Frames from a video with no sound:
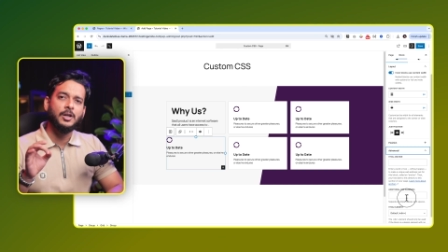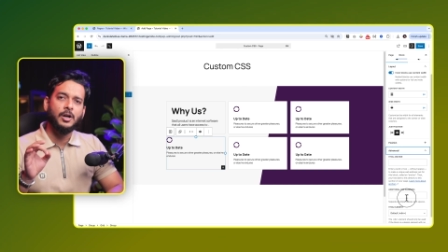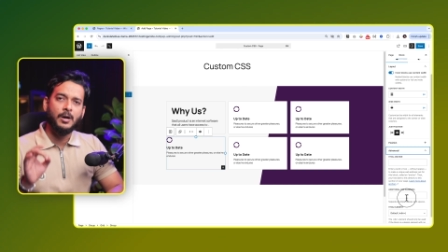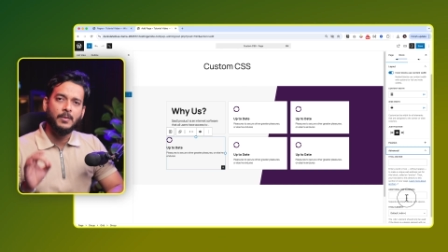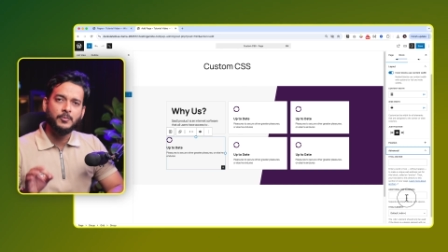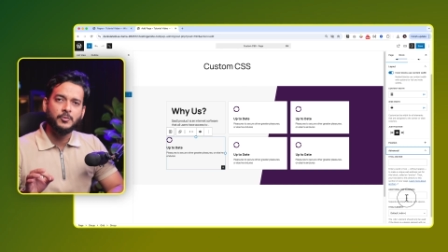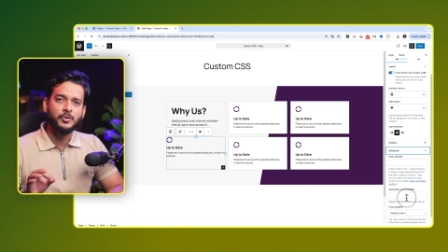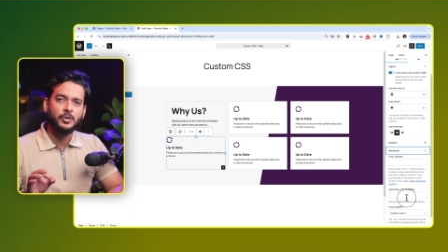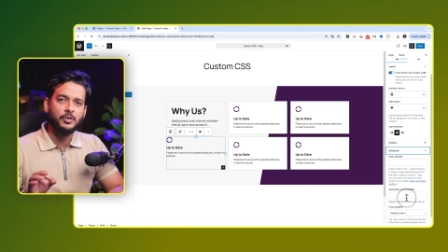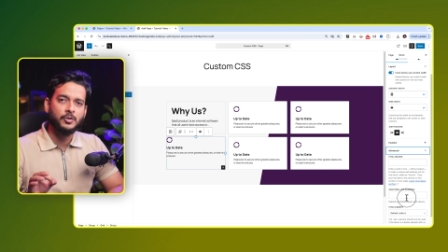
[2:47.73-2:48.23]

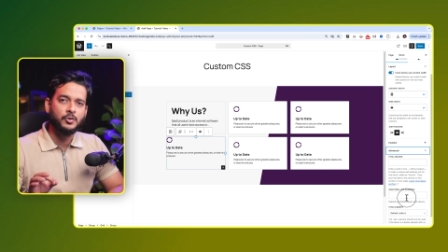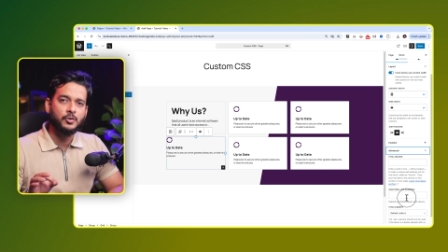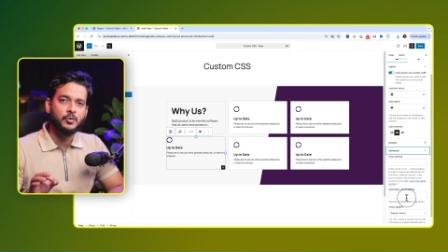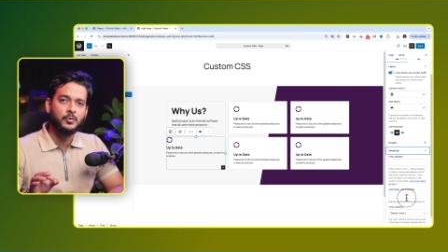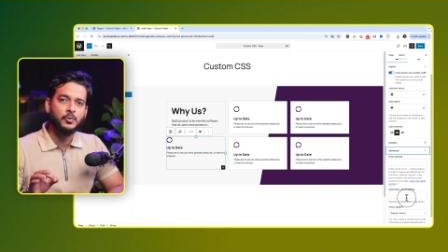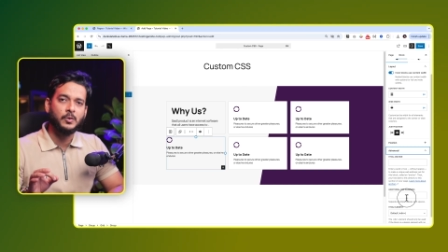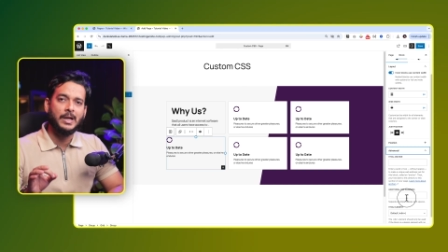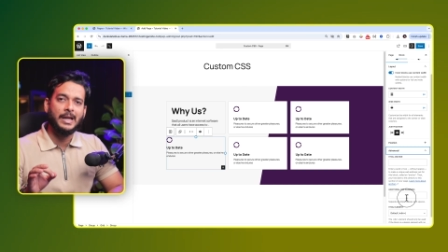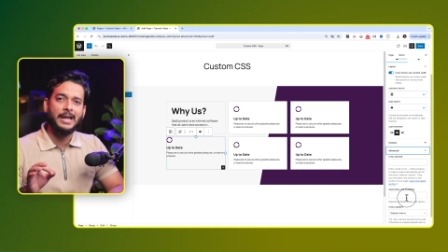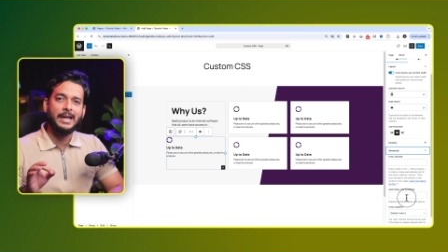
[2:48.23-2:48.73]
options
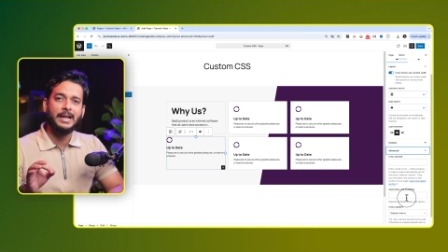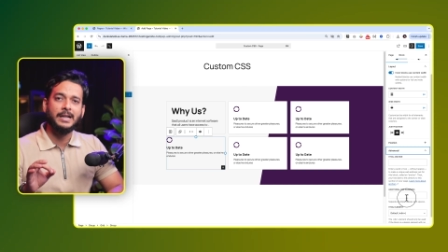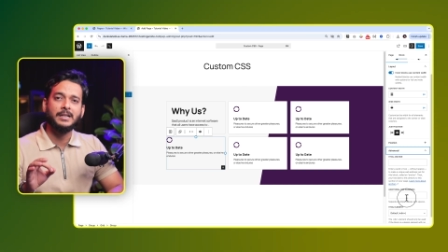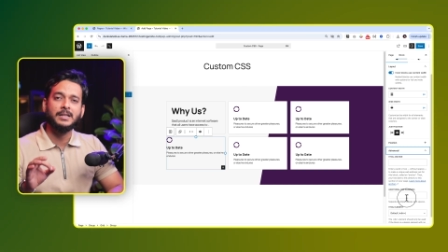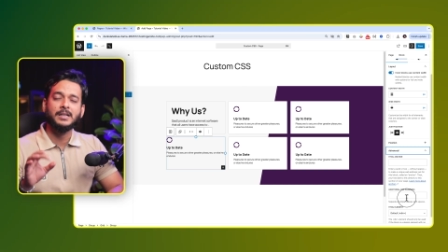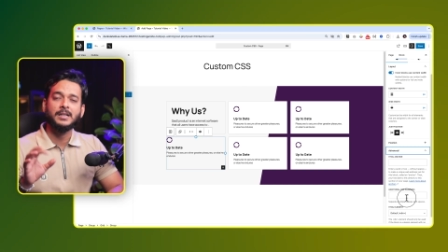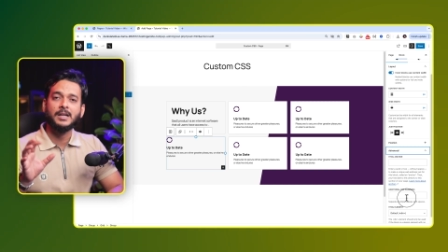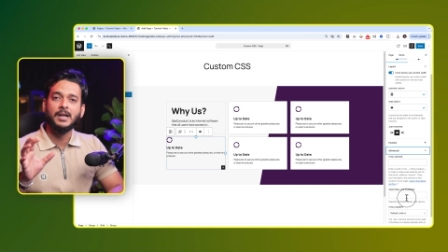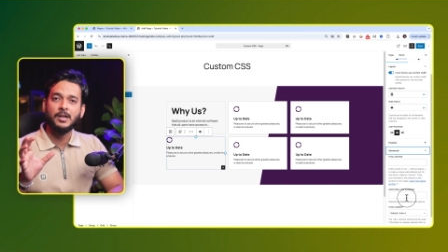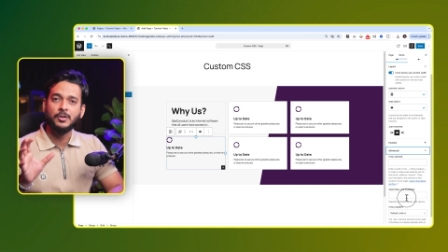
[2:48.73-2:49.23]
to
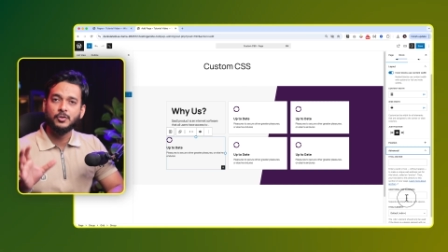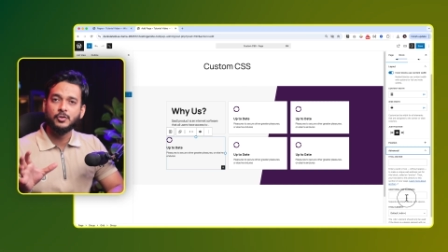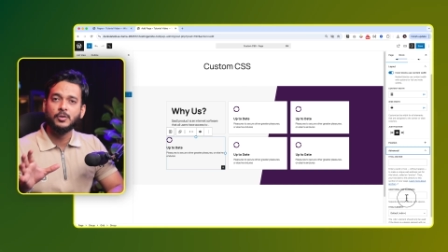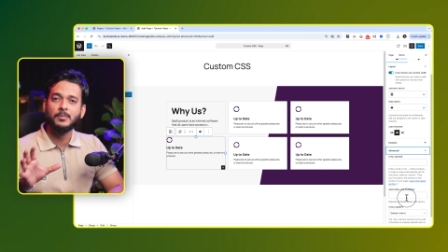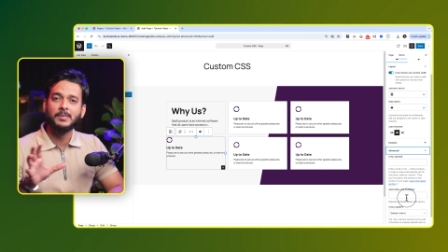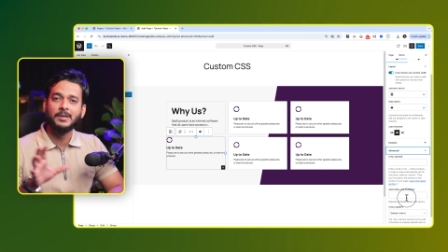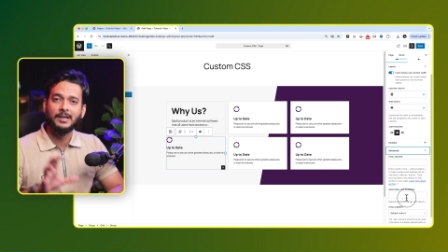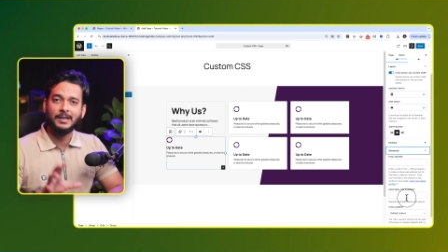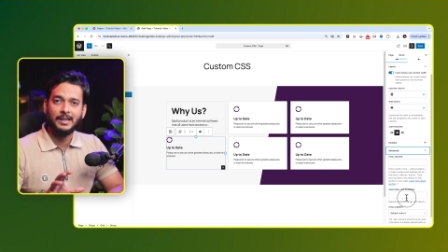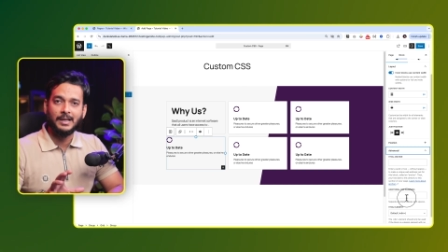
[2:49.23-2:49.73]
add
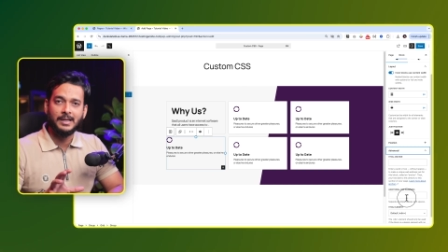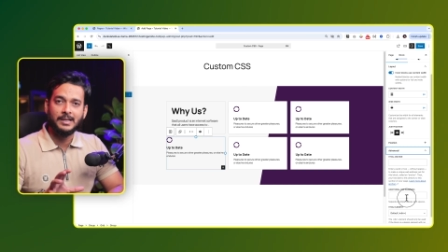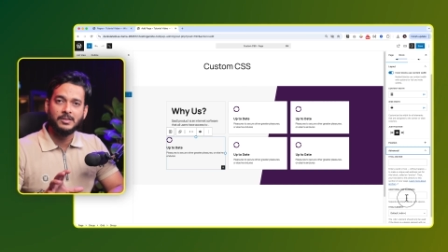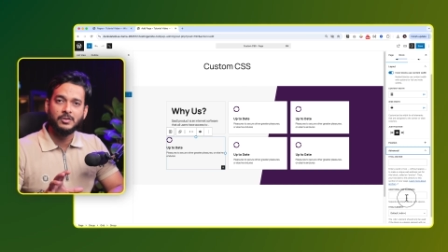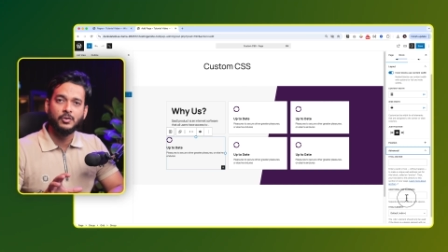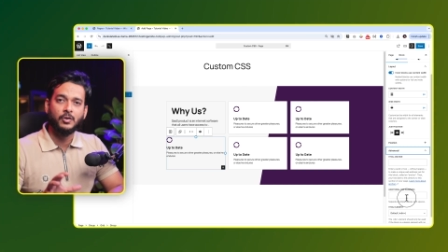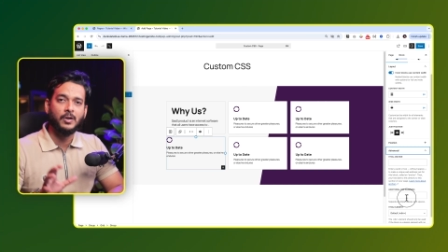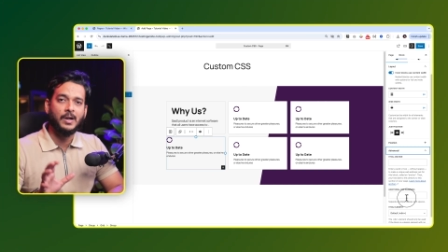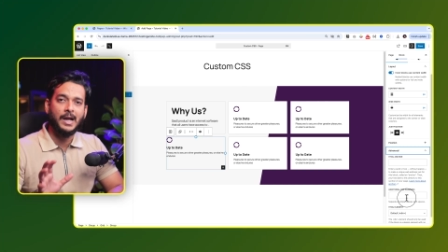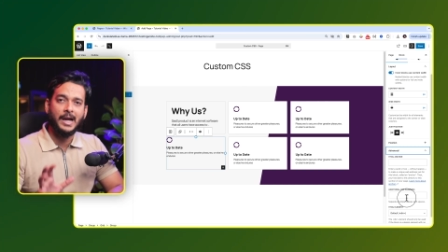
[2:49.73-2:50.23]
custom class
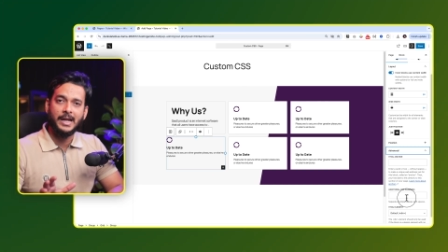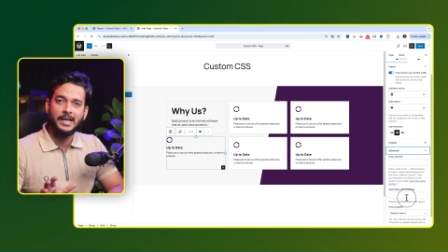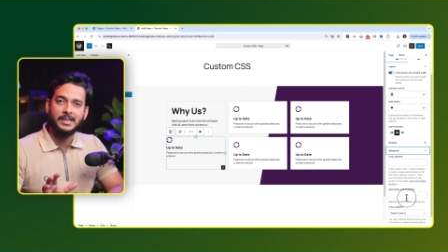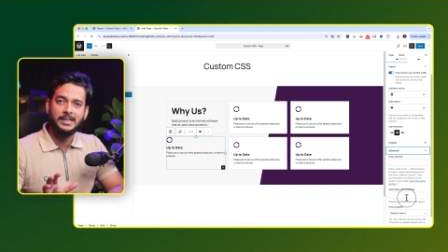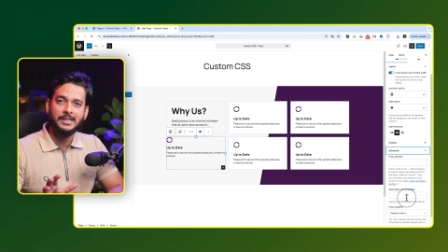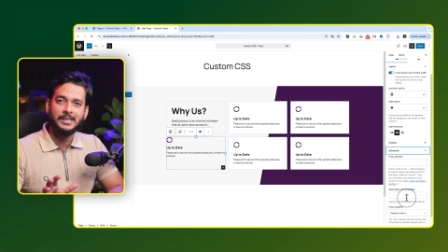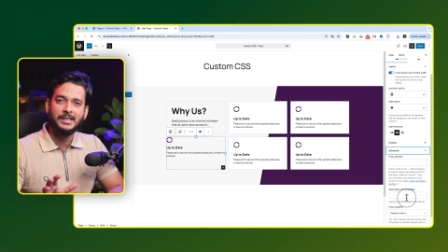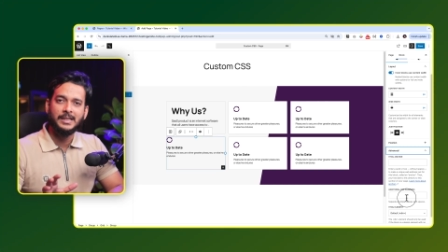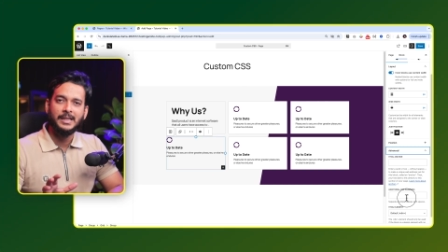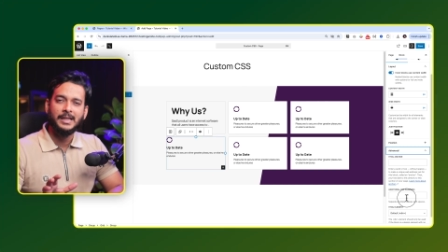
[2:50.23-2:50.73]
or
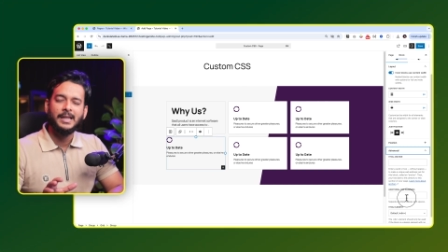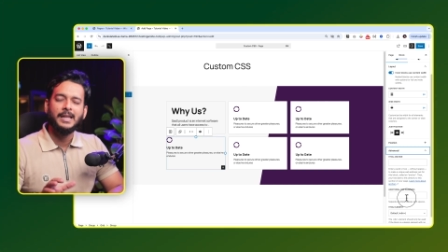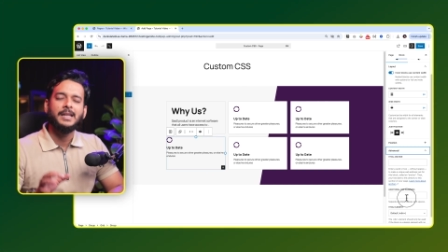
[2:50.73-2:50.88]
ID